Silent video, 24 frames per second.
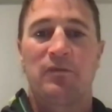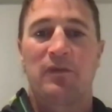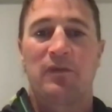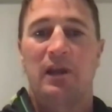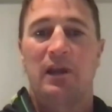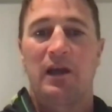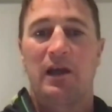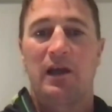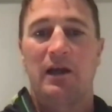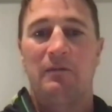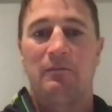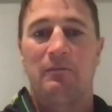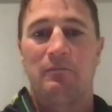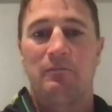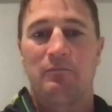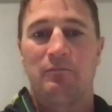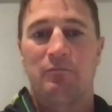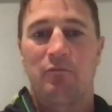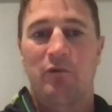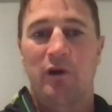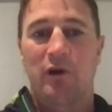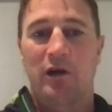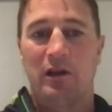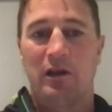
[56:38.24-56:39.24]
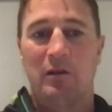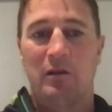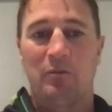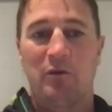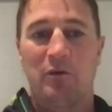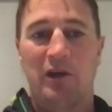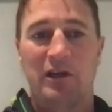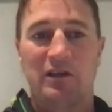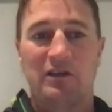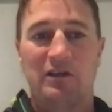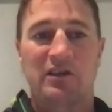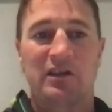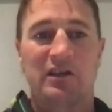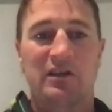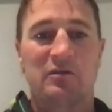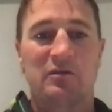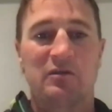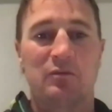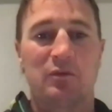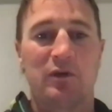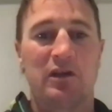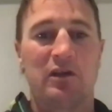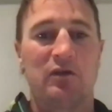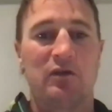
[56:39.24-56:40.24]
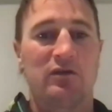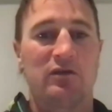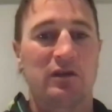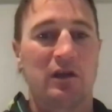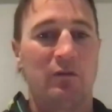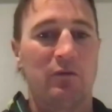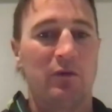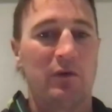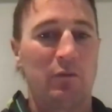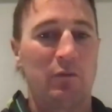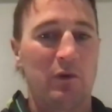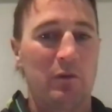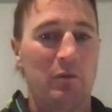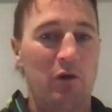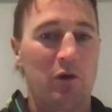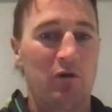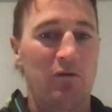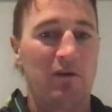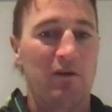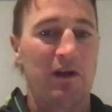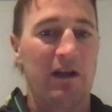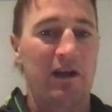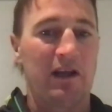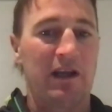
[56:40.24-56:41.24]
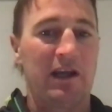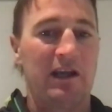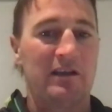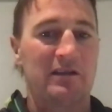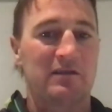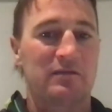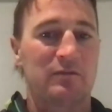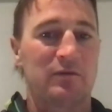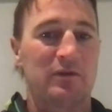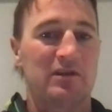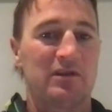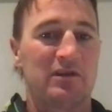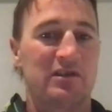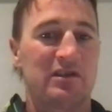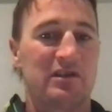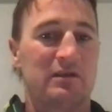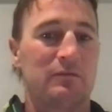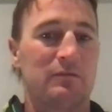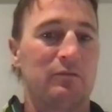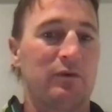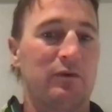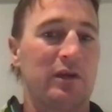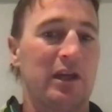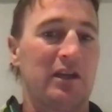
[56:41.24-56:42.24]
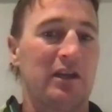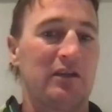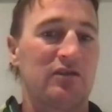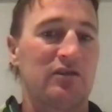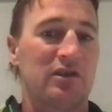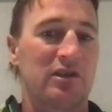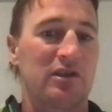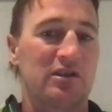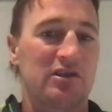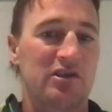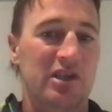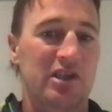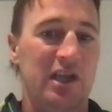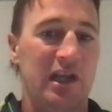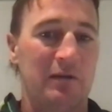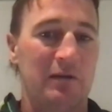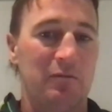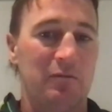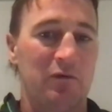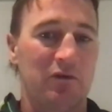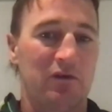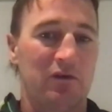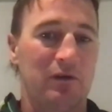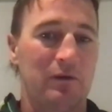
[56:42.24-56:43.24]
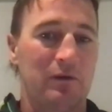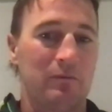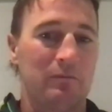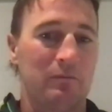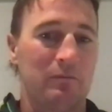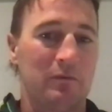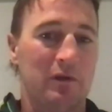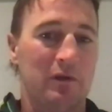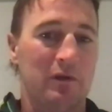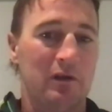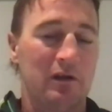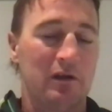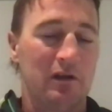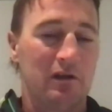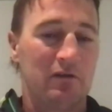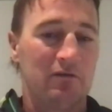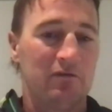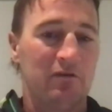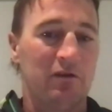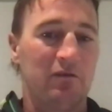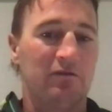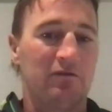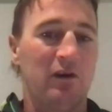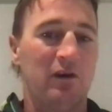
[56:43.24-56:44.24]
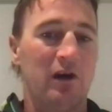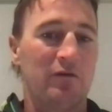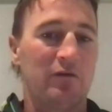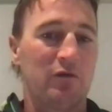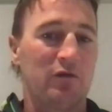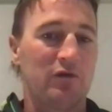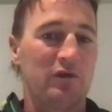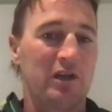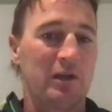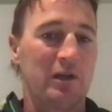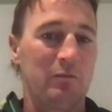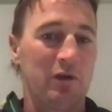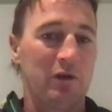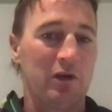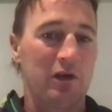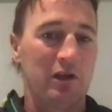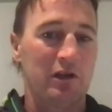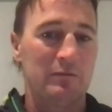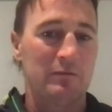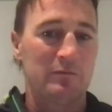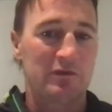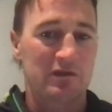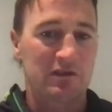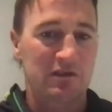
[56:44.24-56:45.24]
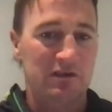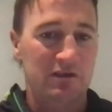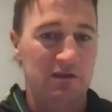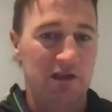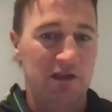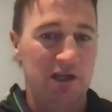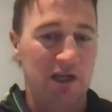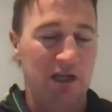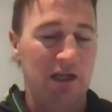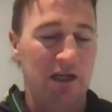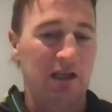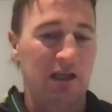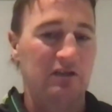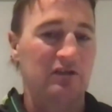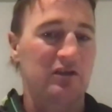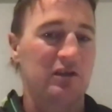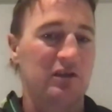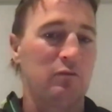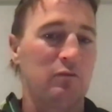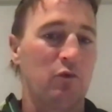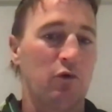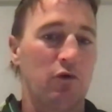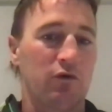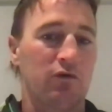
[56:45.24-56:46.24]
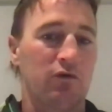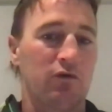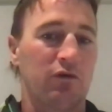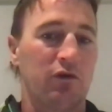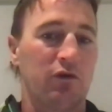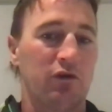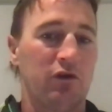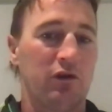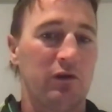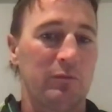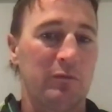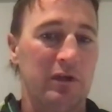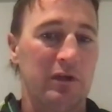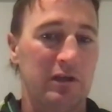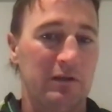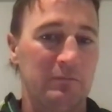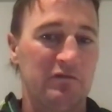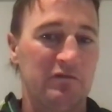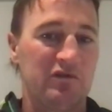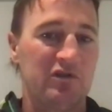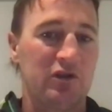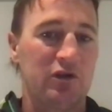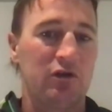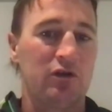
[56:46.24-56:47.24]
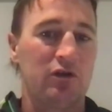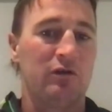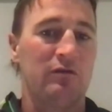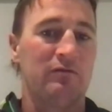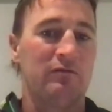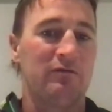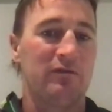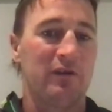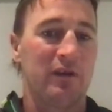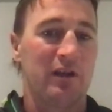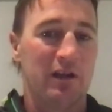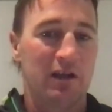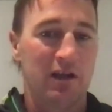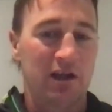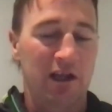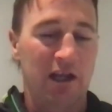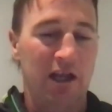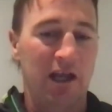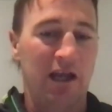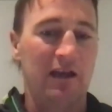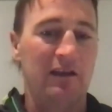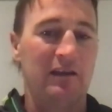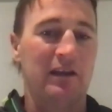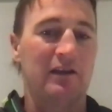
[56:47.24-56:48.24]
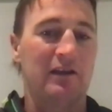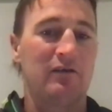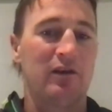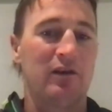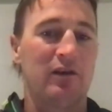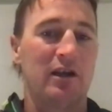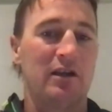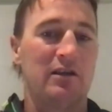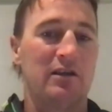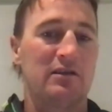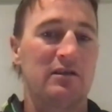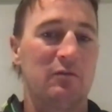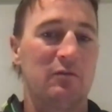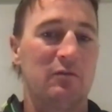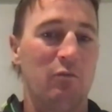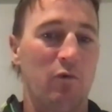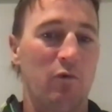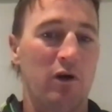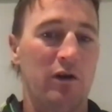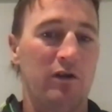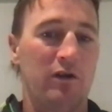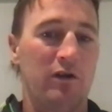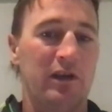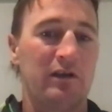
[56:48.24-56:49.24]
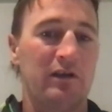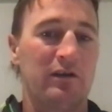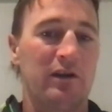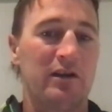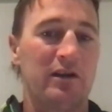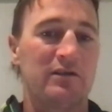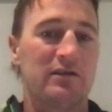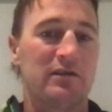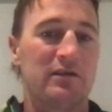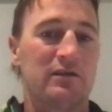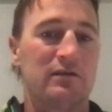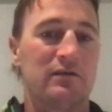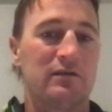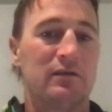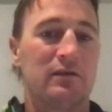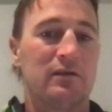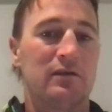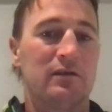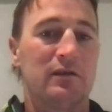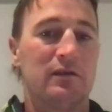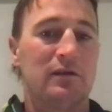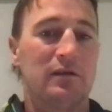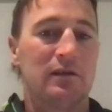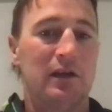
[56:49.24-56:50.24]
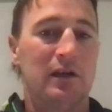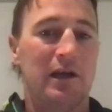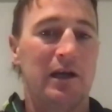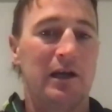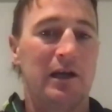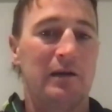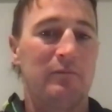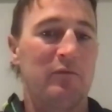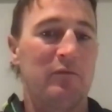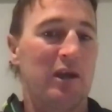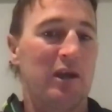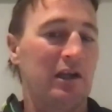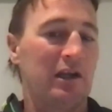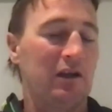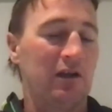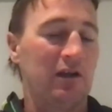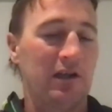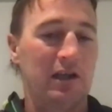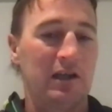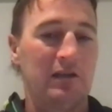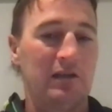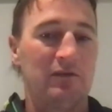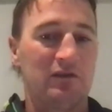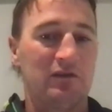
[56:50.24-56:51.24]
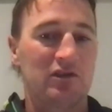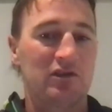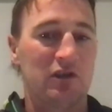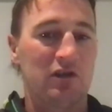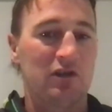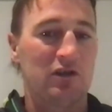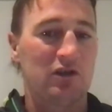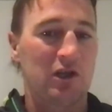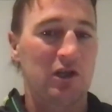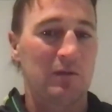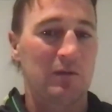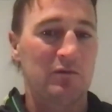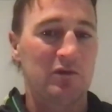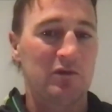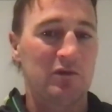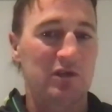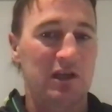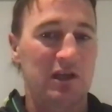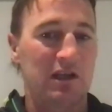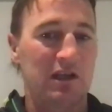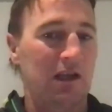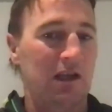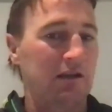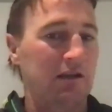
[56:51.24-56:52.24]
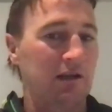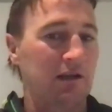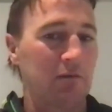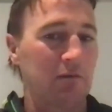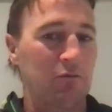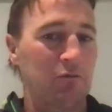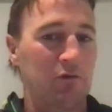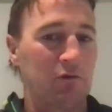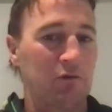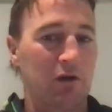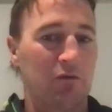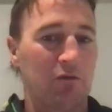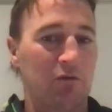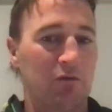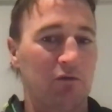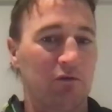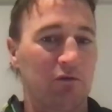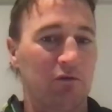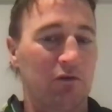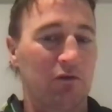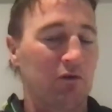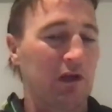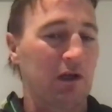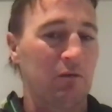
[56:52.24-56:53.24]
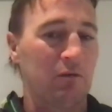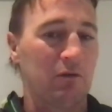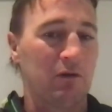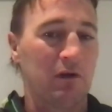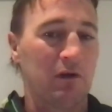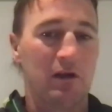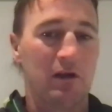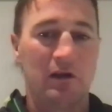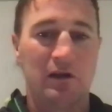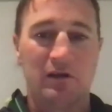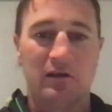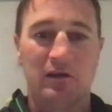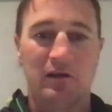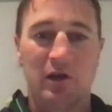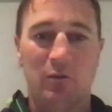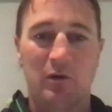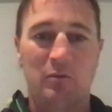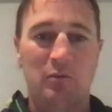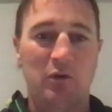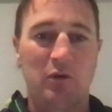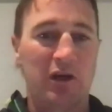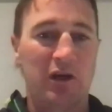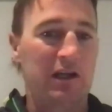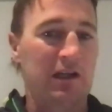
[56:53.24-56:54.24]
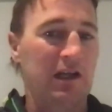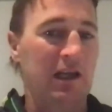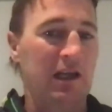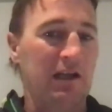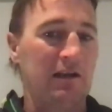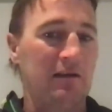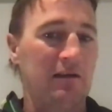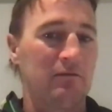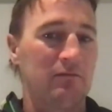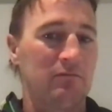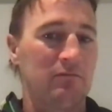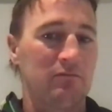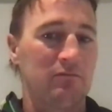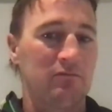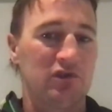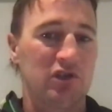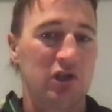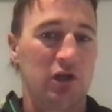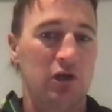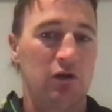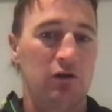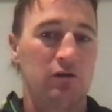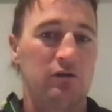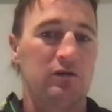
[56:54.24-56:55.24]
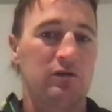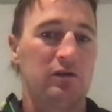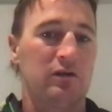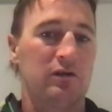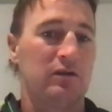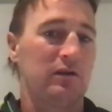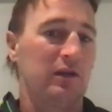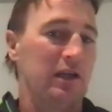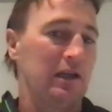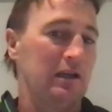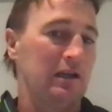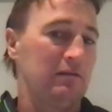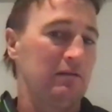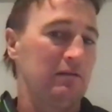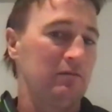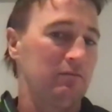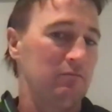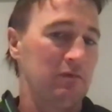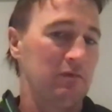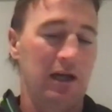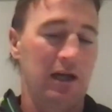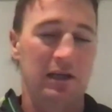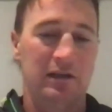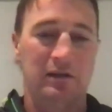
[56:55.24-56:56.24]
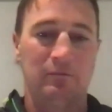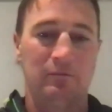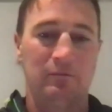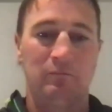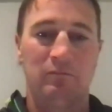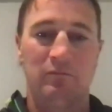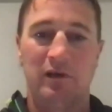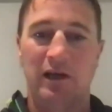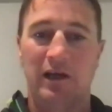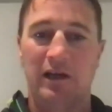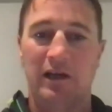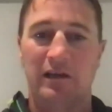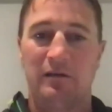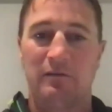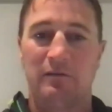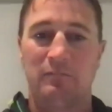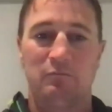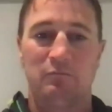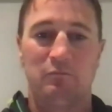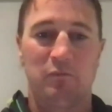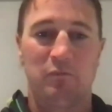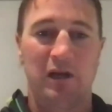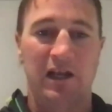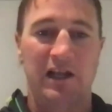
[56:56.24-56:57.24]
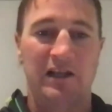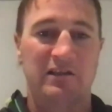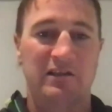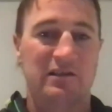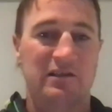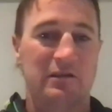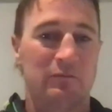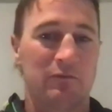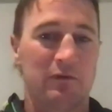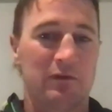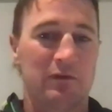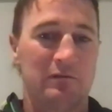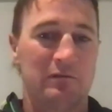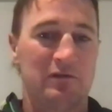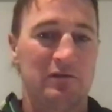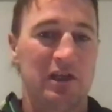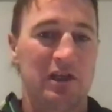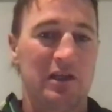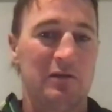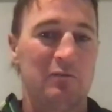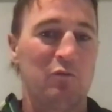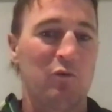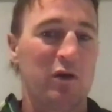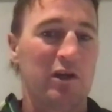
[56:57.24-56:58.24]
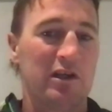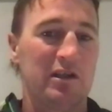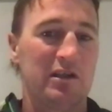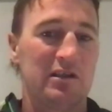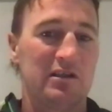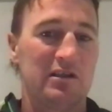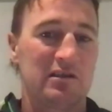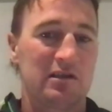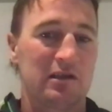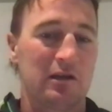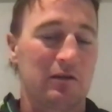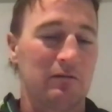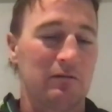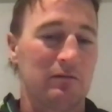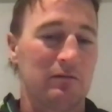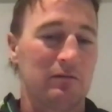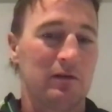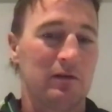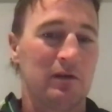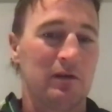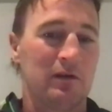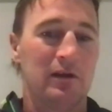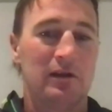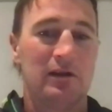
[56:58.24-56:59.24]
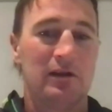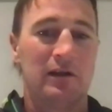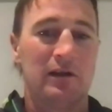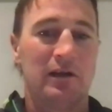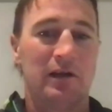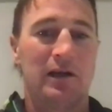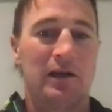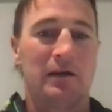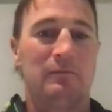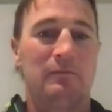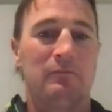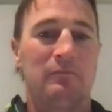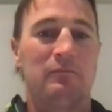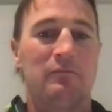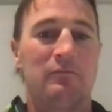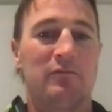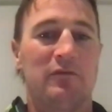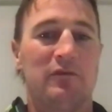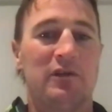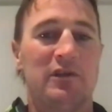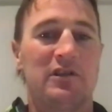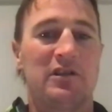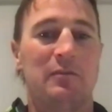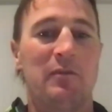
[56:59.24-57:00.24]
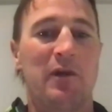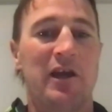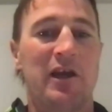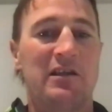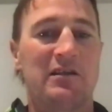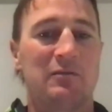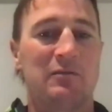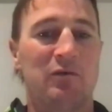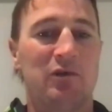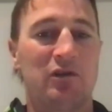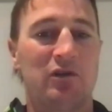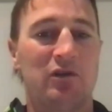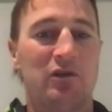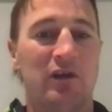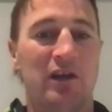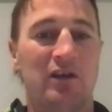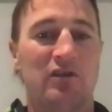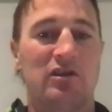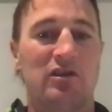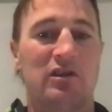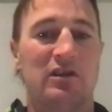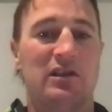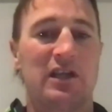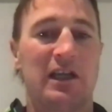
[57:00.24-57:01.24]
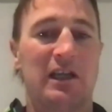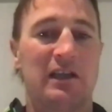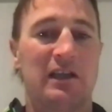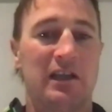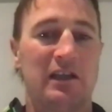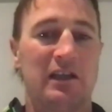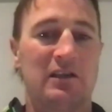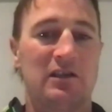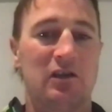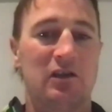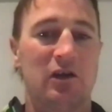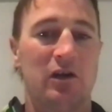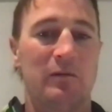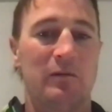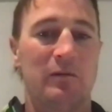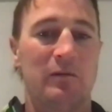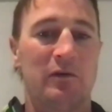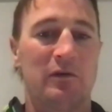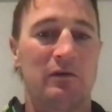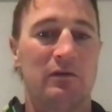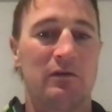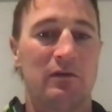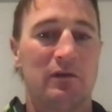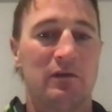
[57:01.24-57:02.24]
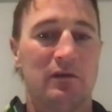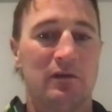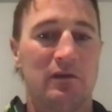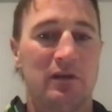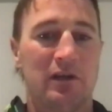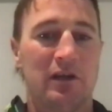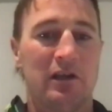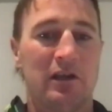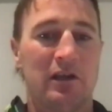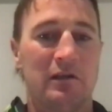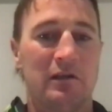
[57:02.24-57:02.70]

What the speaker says: one of the biggest things we do is like when we move our cows, we actually stay with them for 5 or 10 minutes and actually walk through them and observe how they graze and what they're grazing. And like even certain times of year, they will go through and they'll be picking out dock and other plants that we deem weeds. So it's amazing when you actually take that time and